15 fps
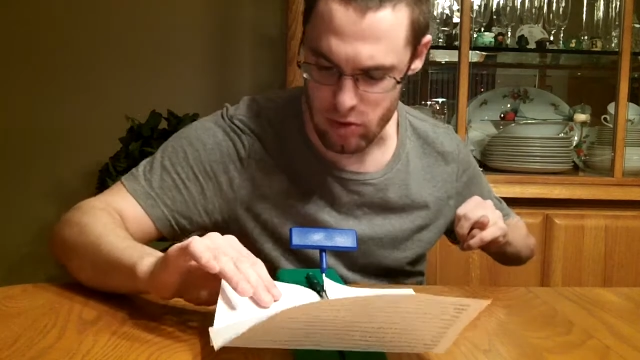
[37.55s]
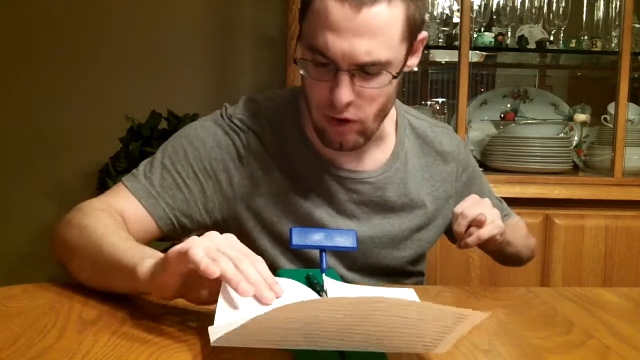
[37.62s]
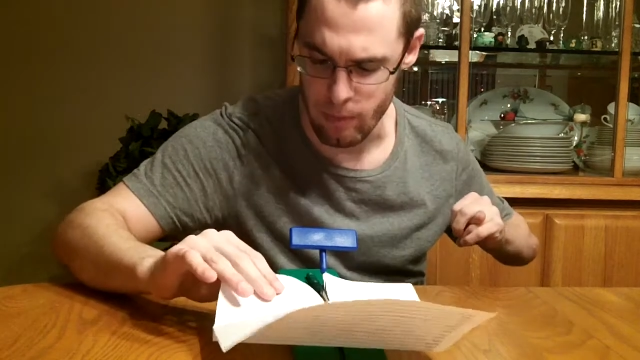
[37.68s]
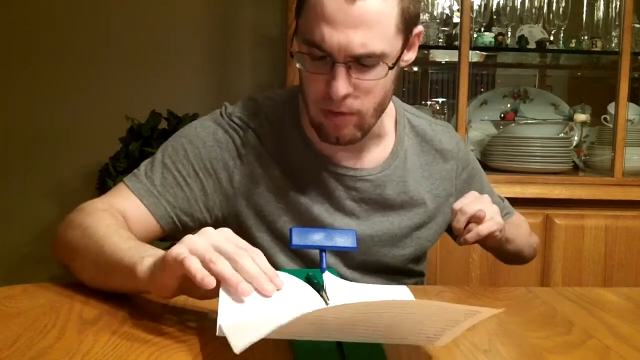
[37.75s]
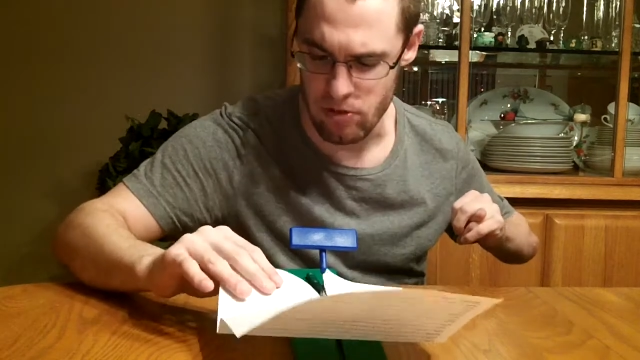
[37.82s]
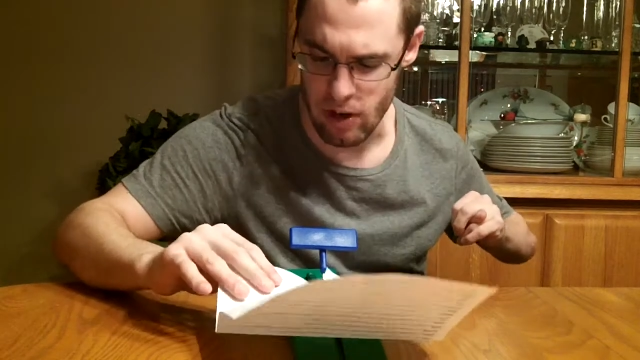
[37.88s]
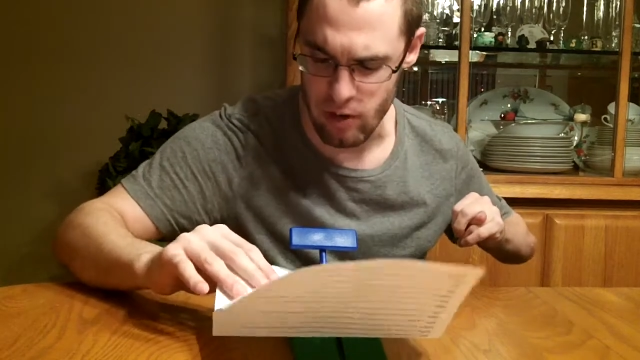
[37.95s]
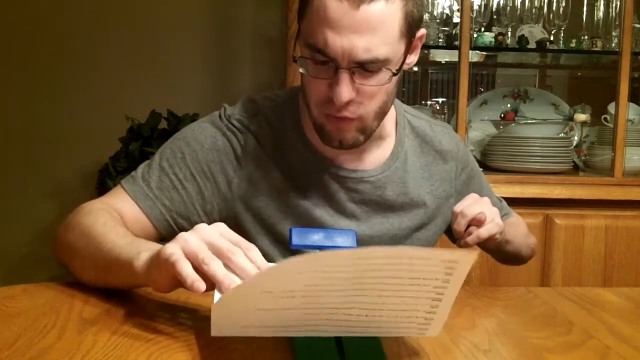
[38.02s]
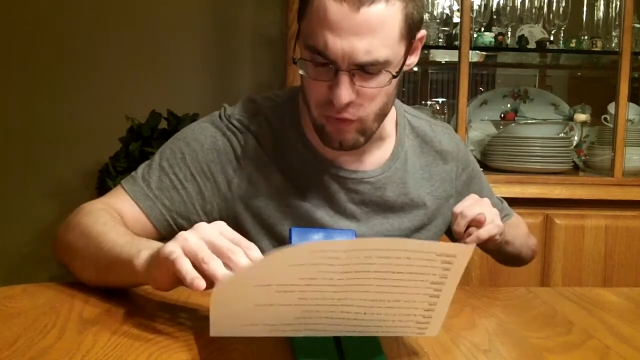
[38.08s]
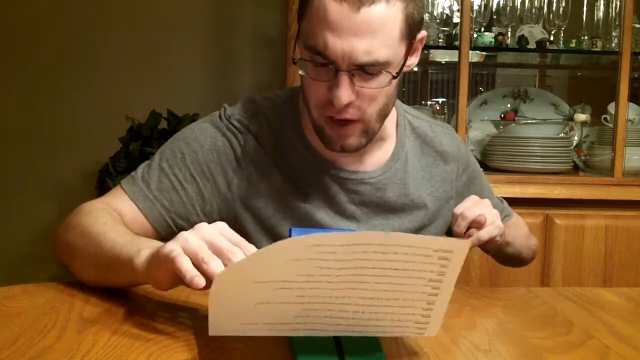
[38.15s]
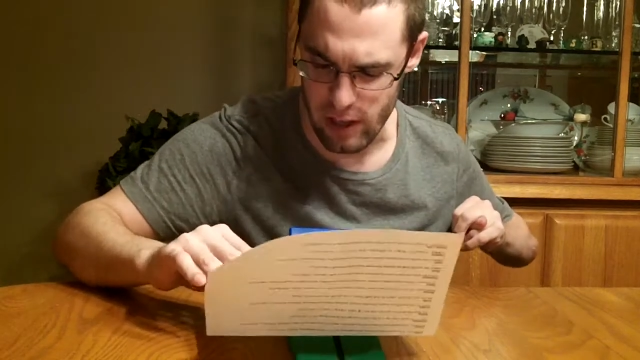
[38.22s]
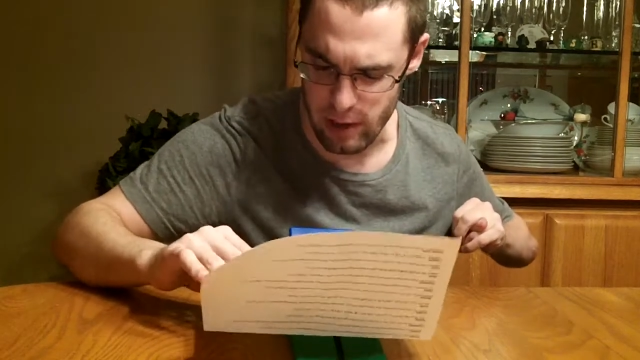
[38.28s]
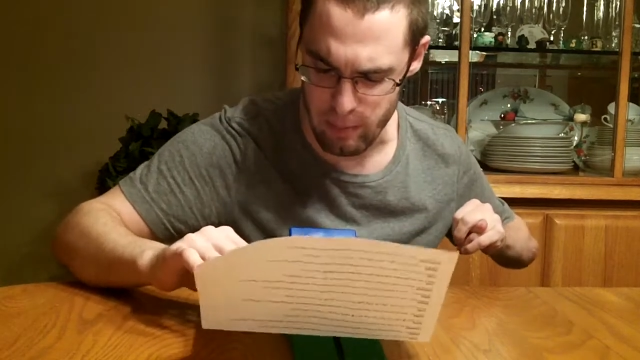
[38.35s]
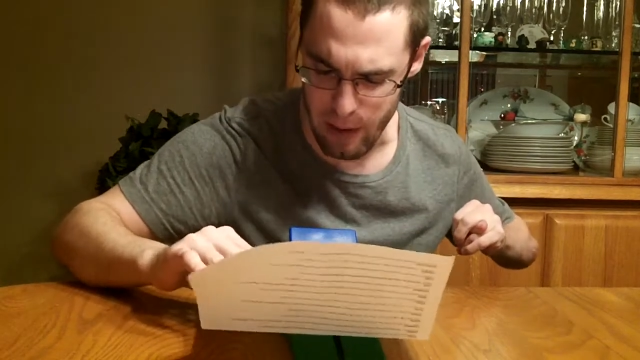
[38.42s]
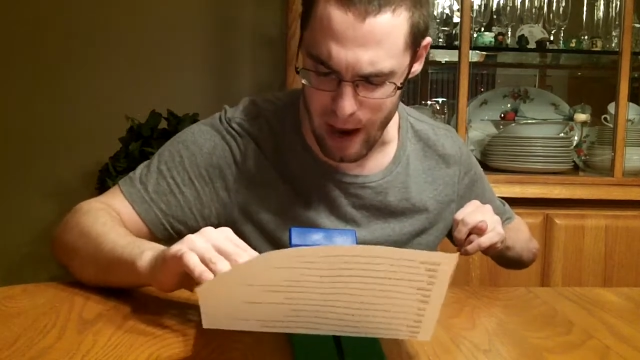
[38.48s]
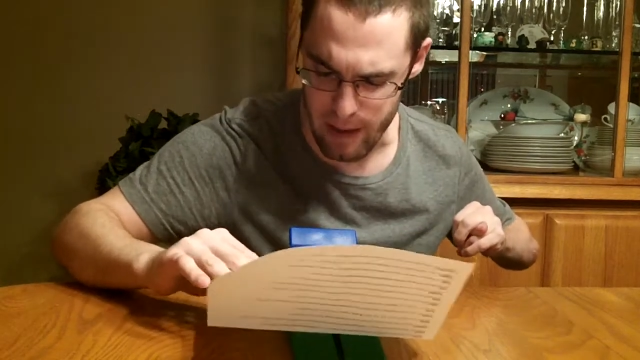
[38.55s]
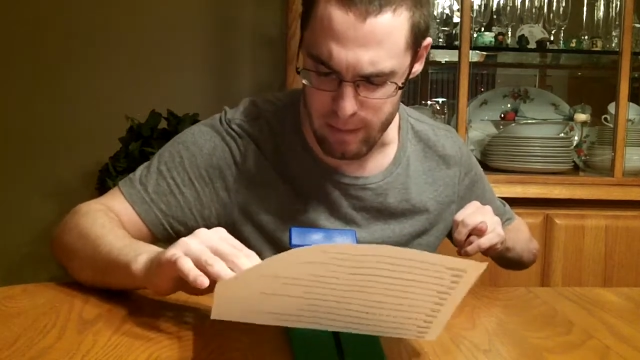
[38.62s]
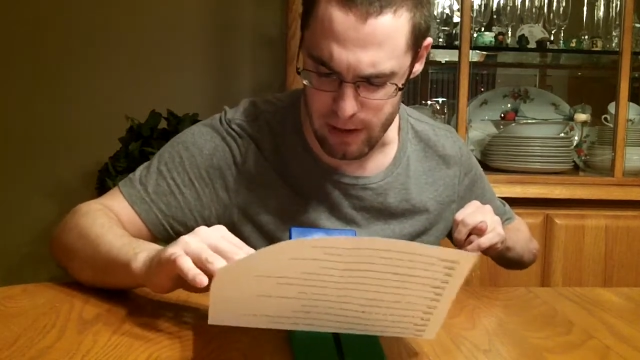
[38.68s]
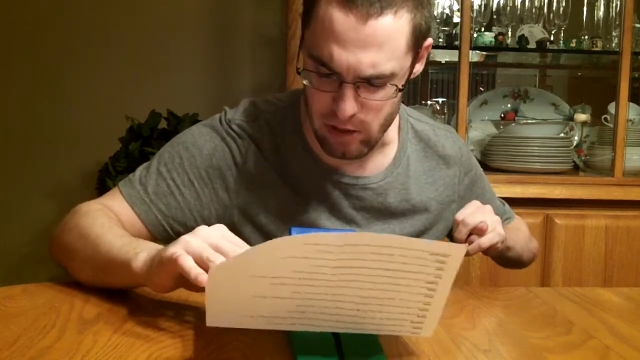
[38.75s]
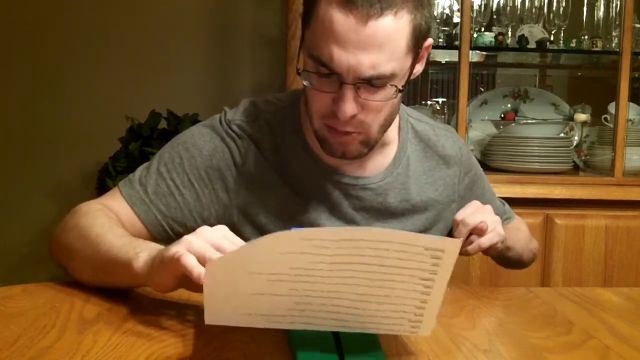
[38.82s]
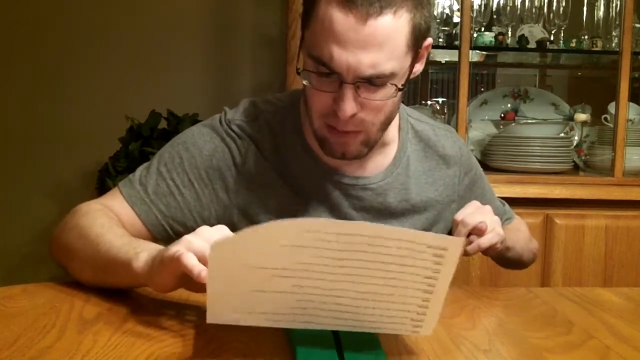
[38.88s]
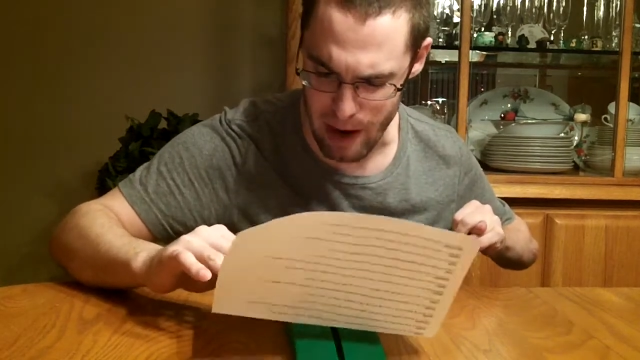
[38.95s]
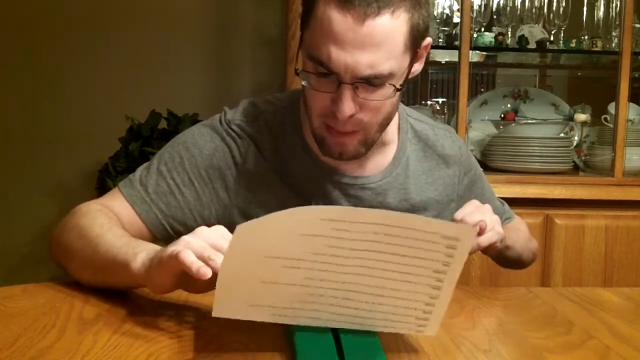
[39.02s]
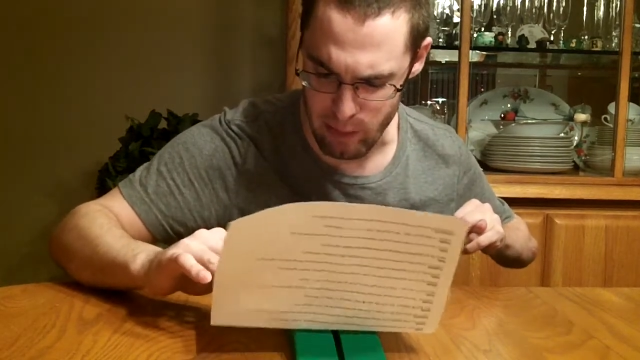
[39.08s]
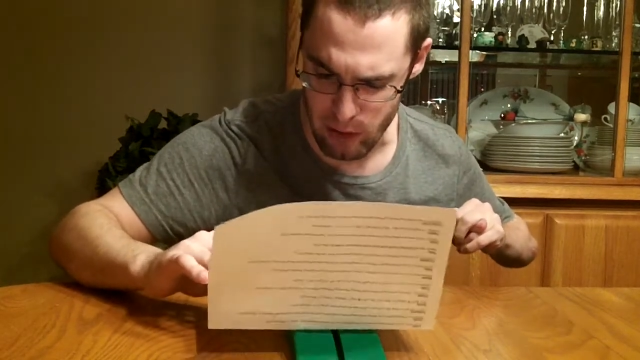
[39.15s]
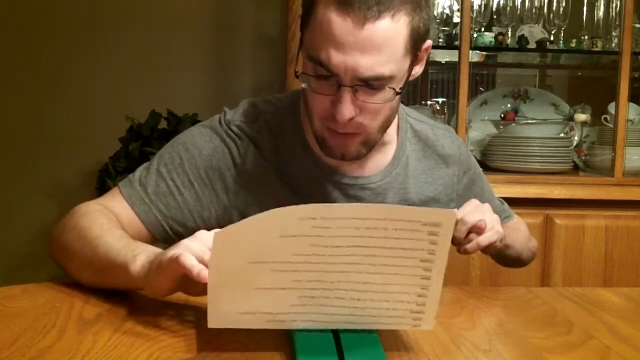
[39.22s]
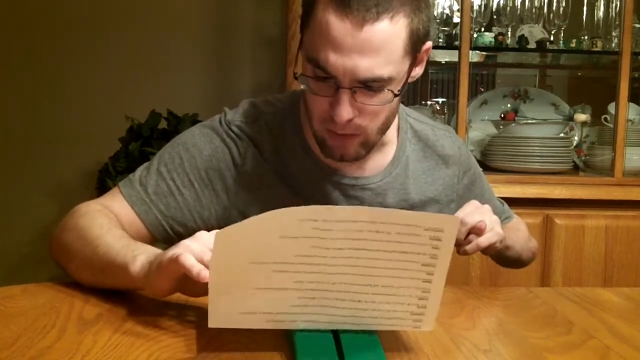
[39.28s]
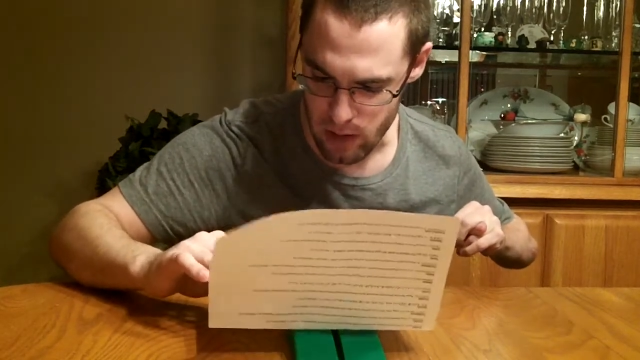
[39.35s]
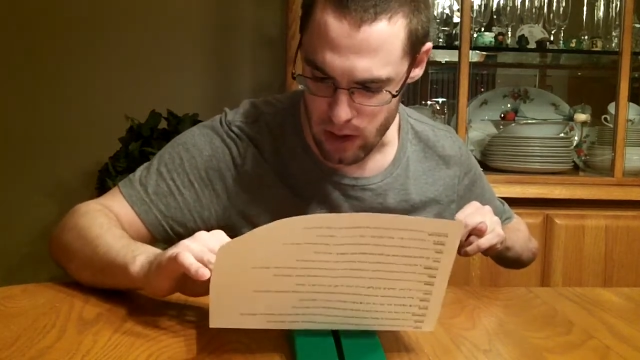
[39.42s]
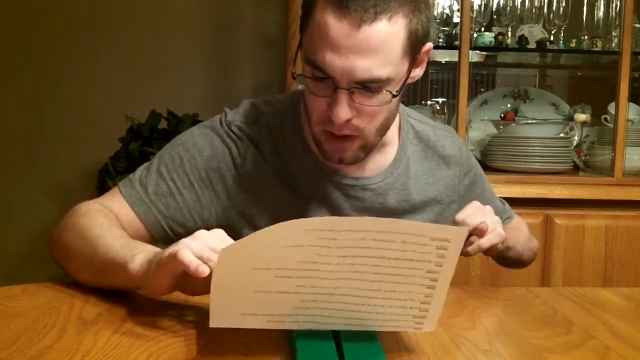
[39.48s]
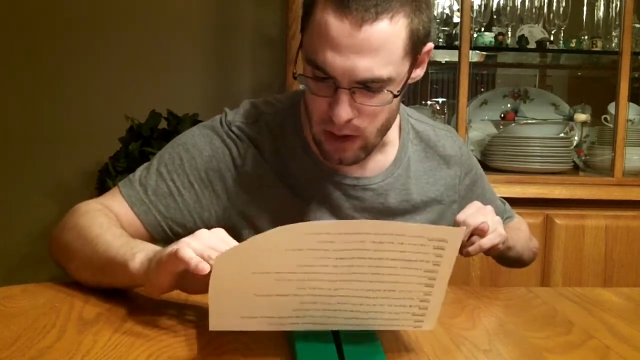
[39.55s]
So I'm just going to feed the pa piece of paper